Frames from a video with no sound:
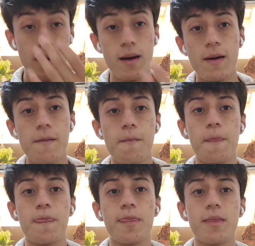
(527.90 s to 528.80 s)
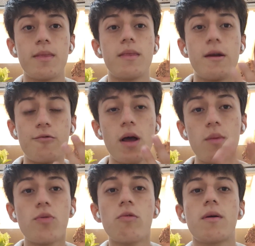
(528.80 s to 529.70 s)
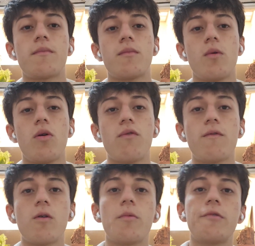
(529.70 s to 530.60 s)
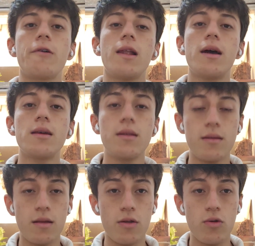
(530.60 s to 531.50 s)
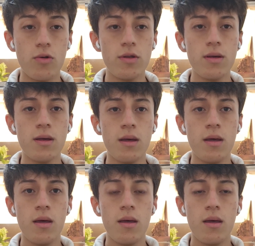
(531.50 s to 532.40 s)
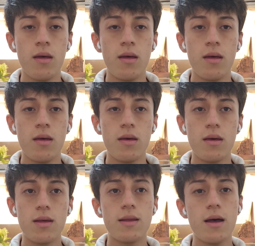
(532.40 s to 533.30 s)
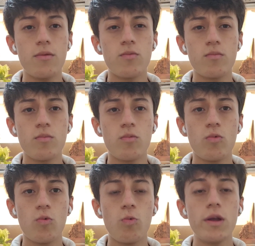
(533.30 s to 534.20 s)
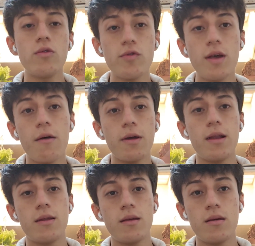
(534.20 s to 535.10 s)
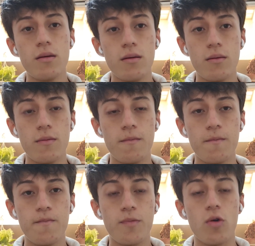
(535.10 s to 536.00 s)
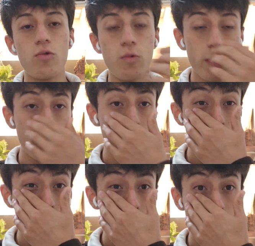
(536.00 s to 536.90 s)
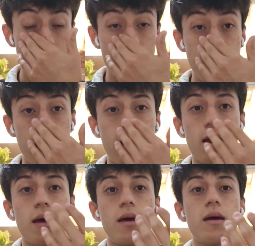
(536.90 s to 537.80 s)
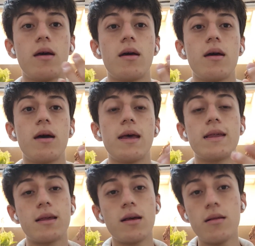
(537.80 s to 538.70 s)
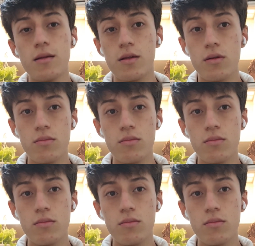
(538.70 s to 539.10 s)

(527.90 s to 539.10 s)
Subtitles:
the real problem of over relying in technology is that we lose the ability, or we lose the skills